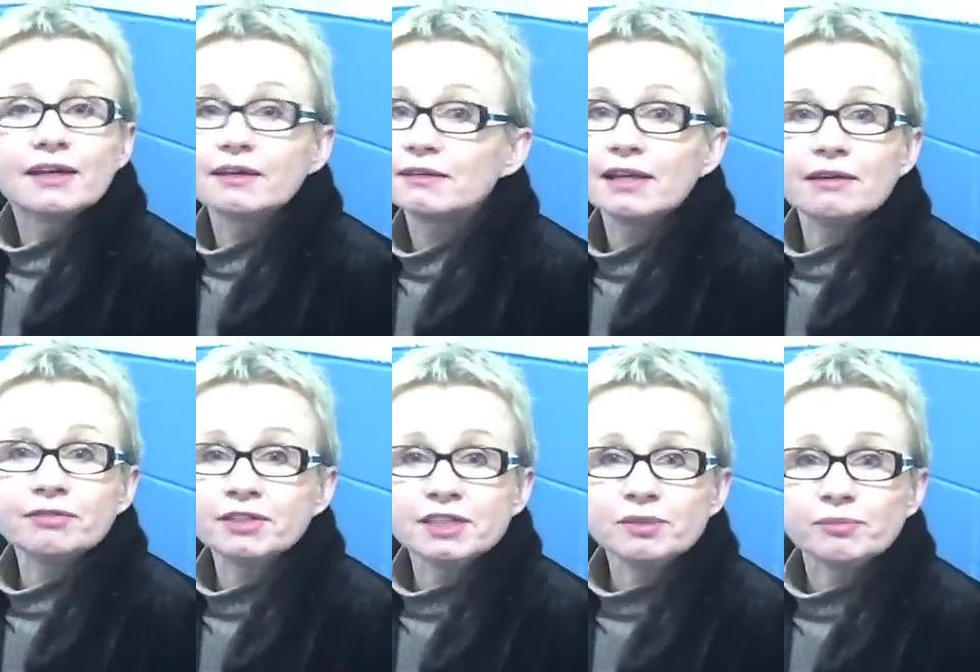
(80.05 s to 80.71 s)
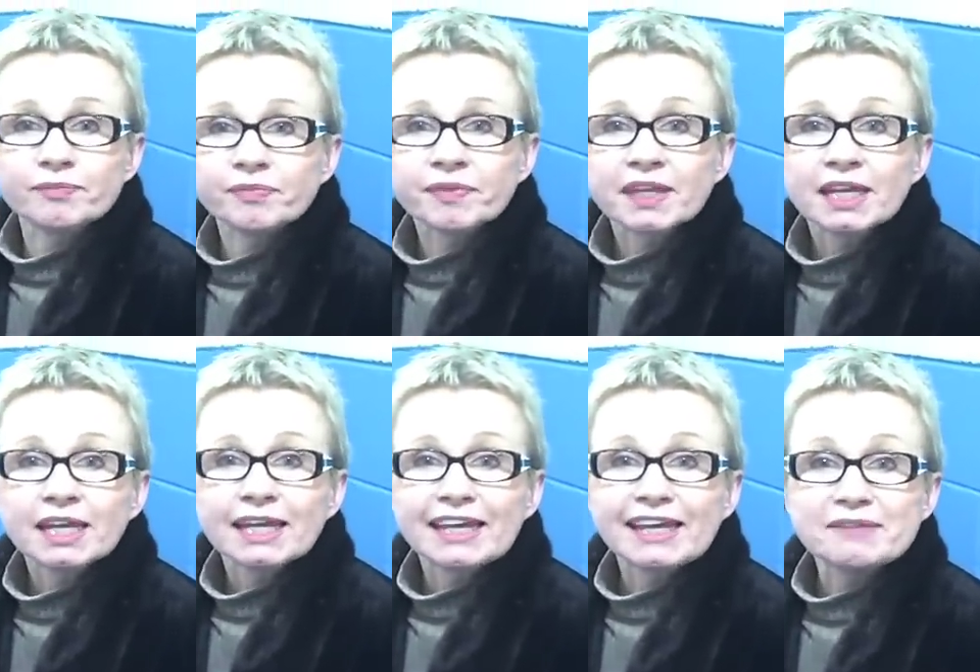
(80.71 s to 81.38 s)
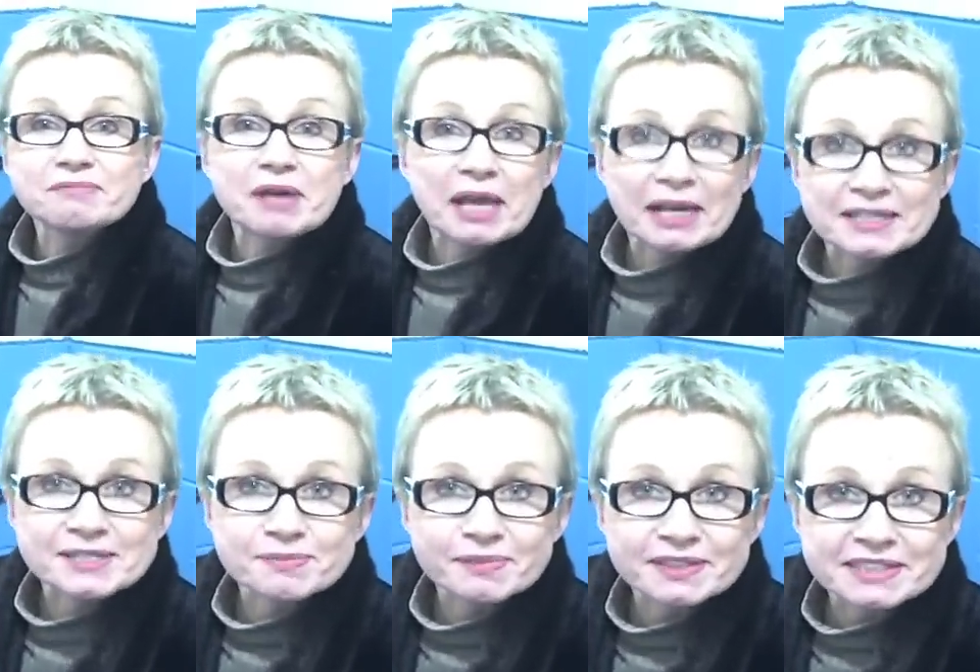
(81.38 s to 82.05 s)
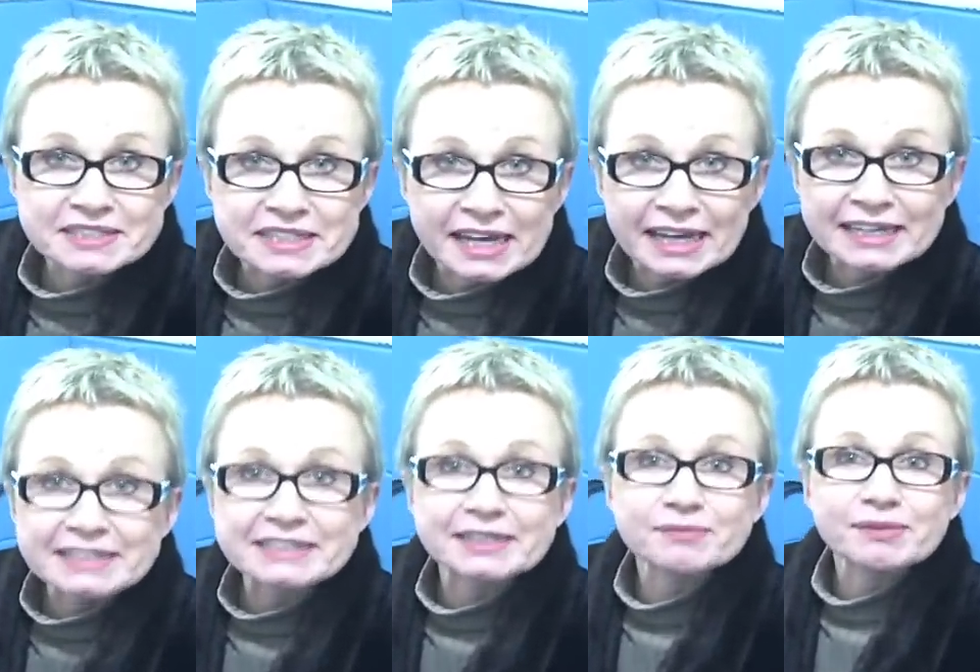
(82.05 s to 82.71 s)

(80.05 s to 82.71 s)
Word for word: and my husband died,